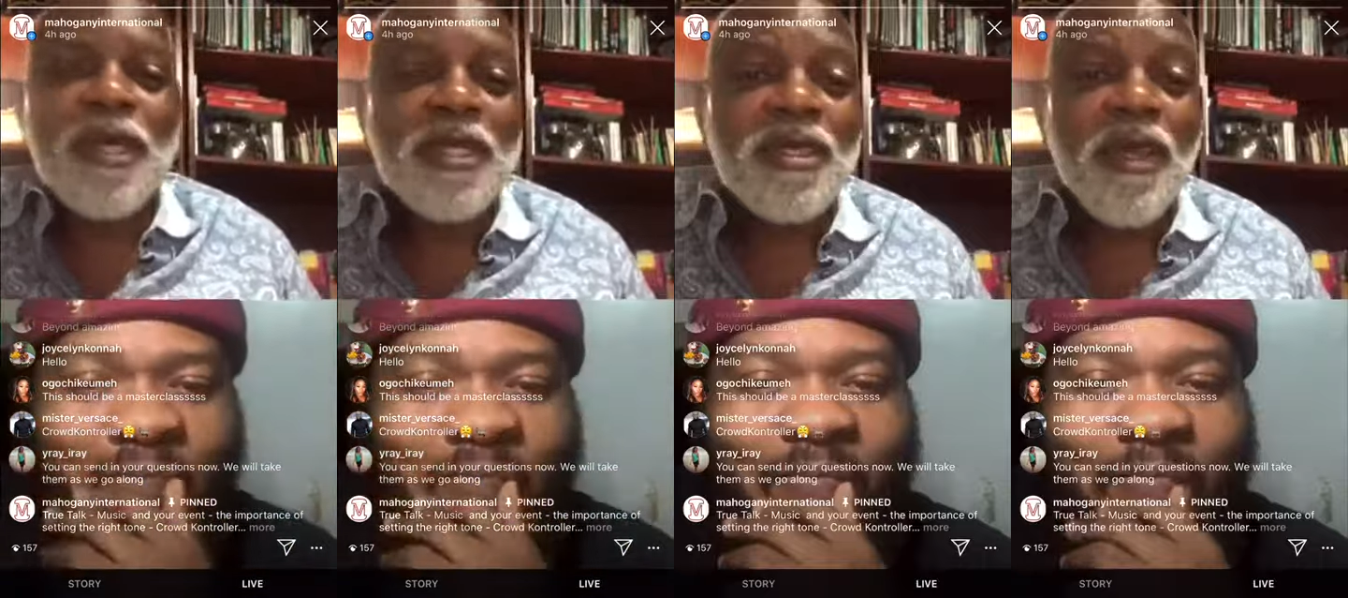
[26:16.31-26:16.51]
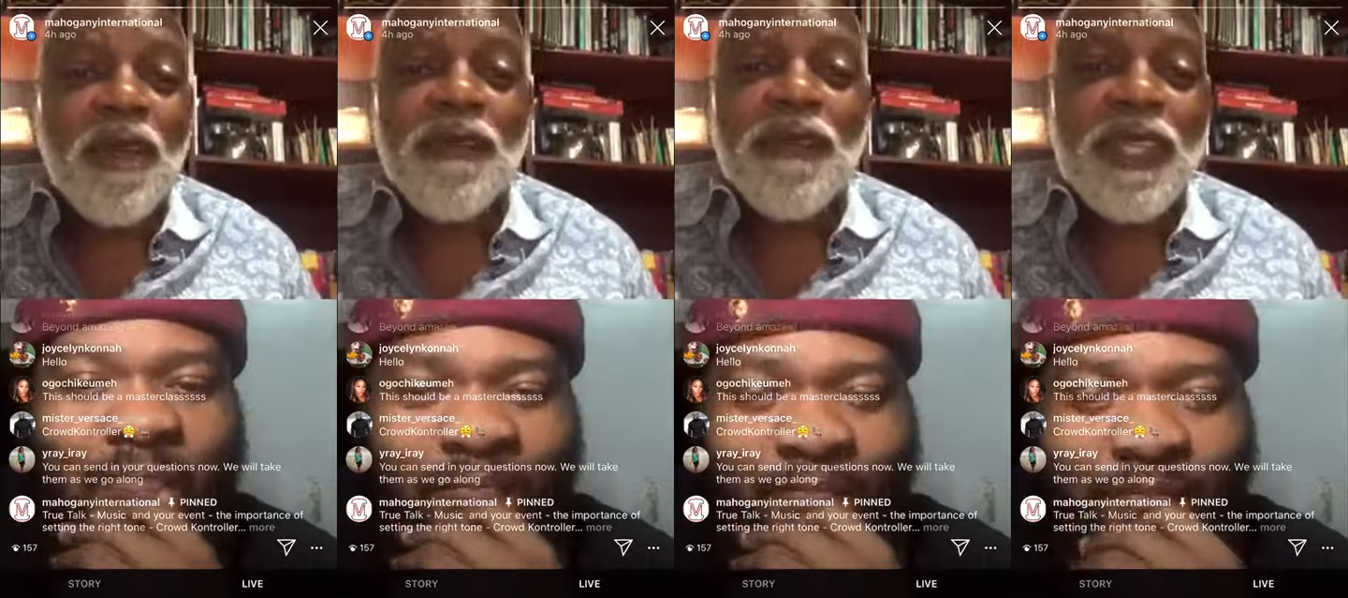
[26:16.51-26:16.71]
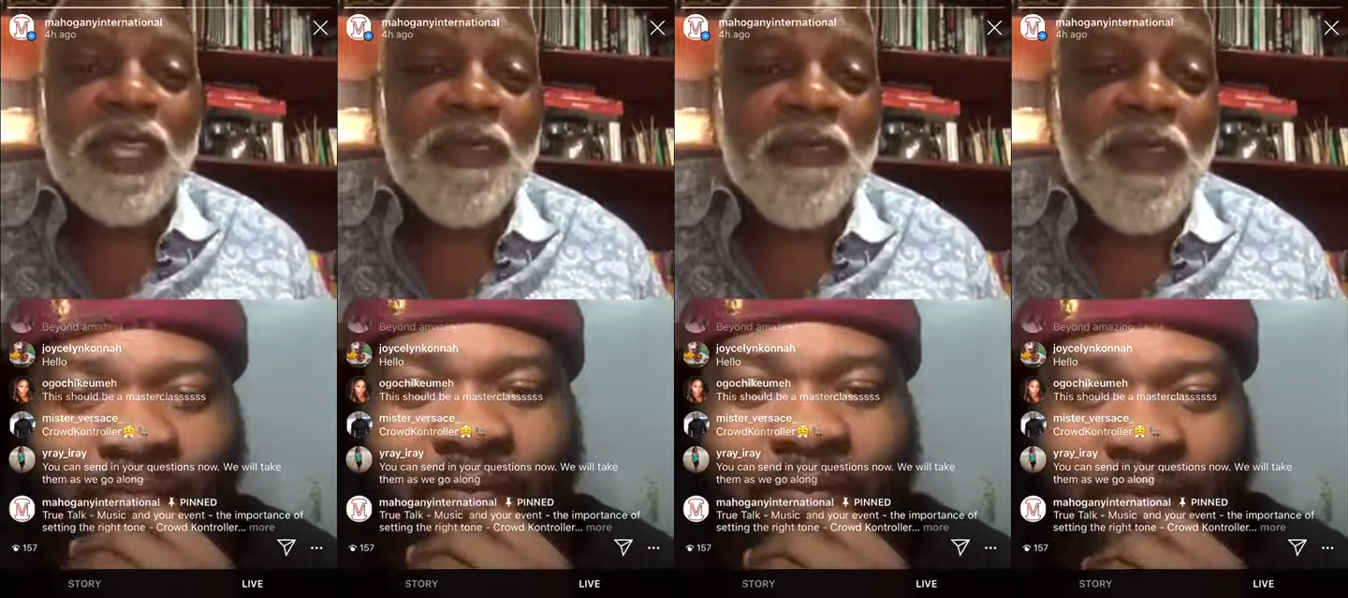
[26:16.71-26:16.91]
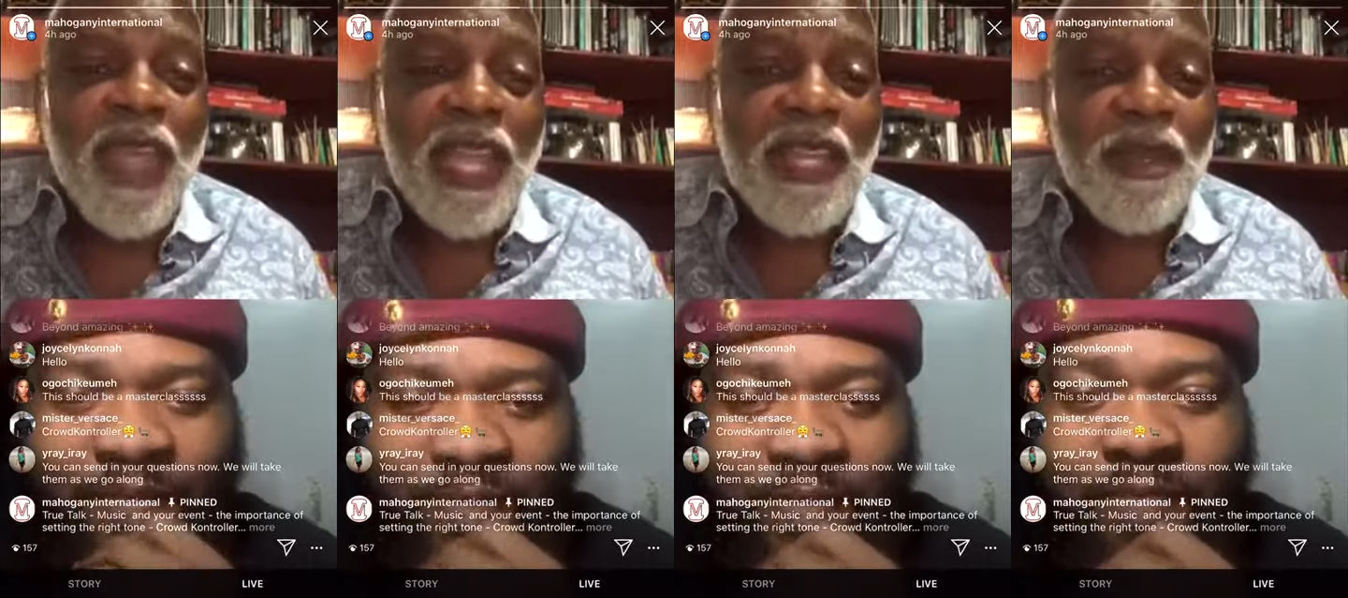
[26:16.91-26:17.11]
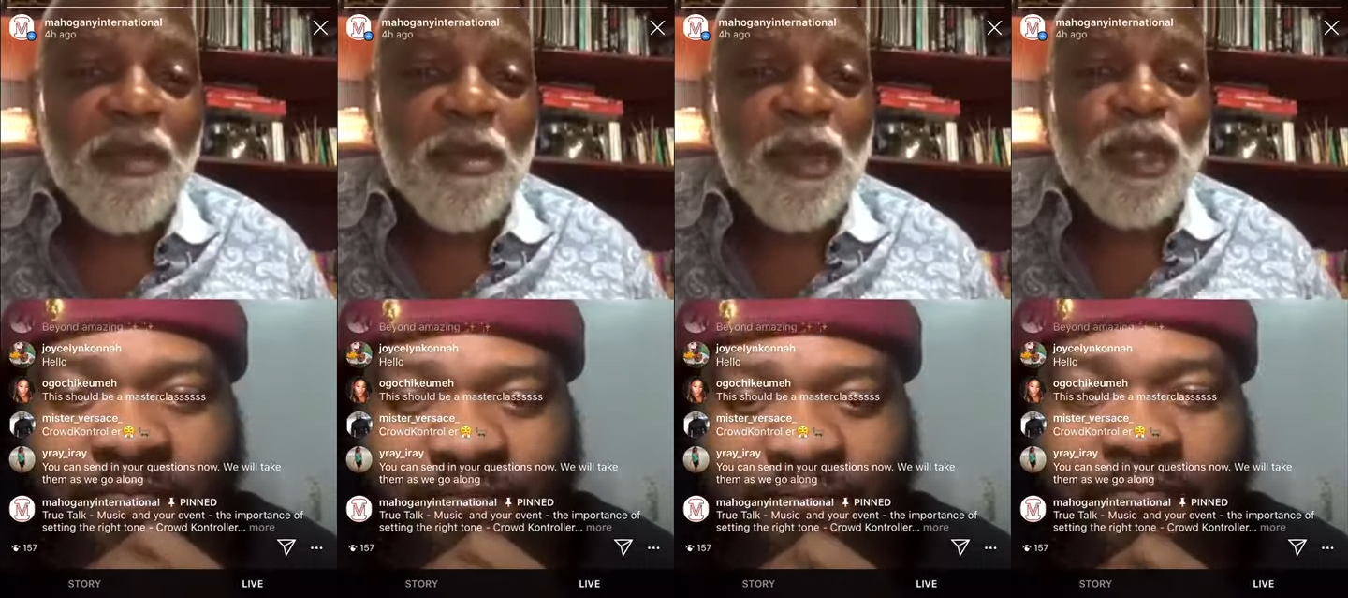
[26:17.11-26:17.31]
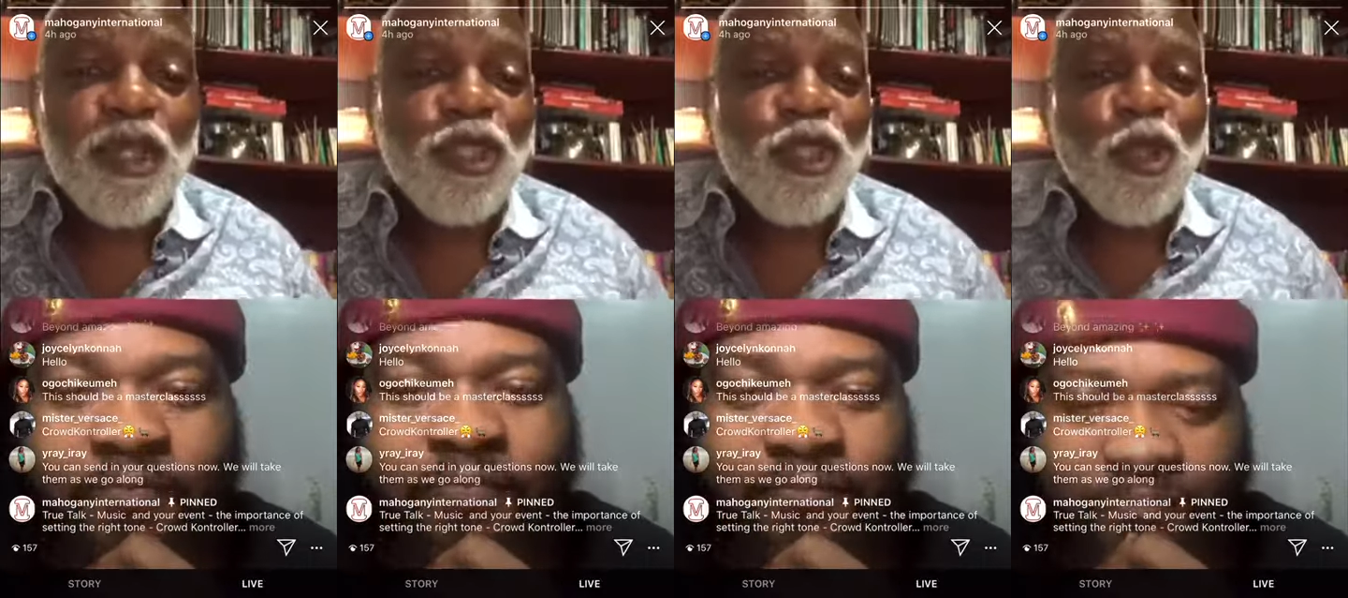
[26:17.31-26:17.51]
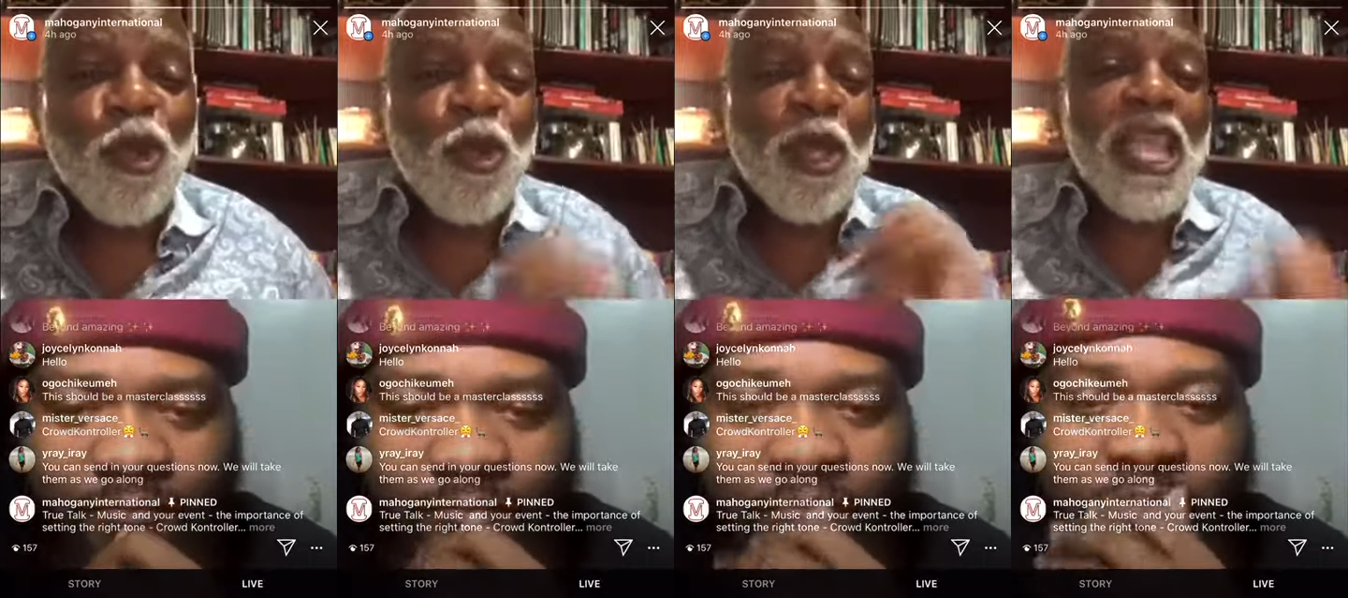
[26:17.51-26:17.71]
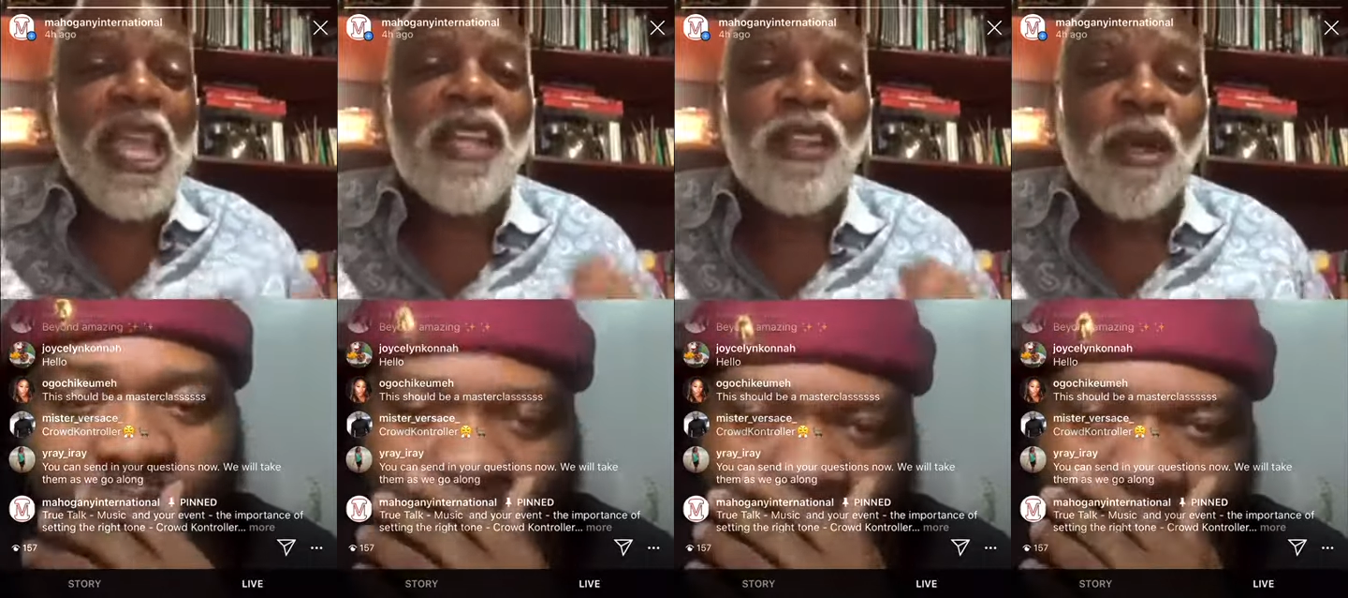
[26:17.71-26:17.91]
of the event because you
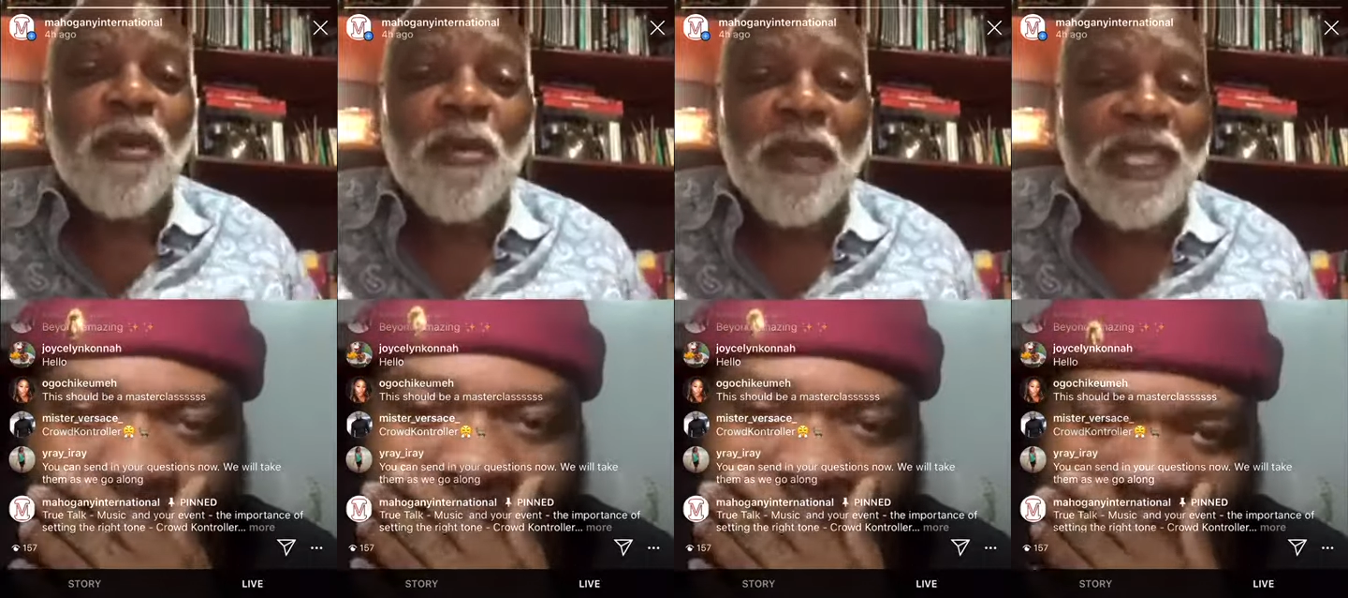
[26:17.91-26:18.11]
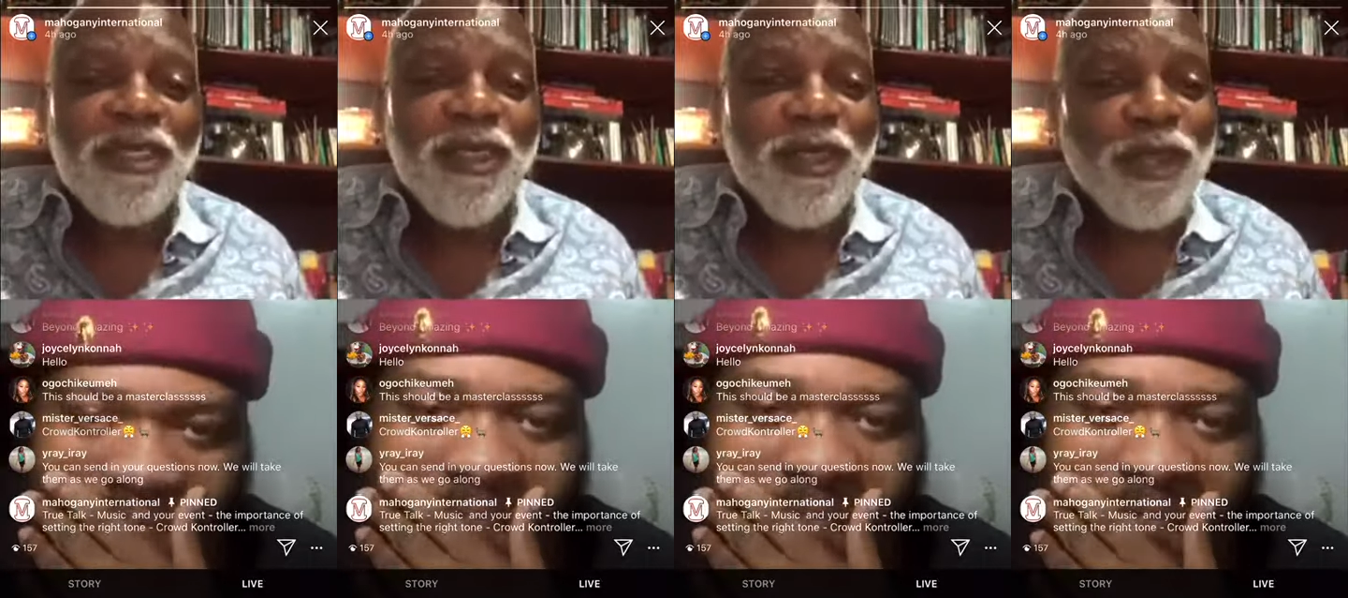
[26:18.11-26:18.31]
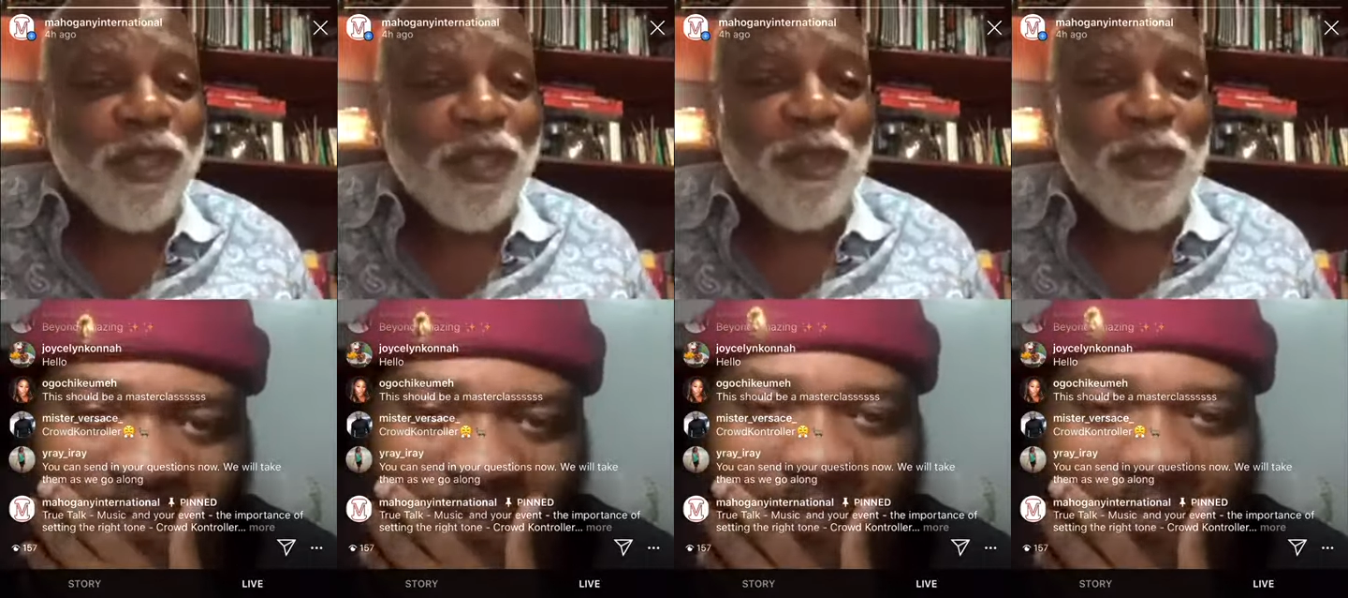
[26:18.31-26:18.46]
cannot miss your cue.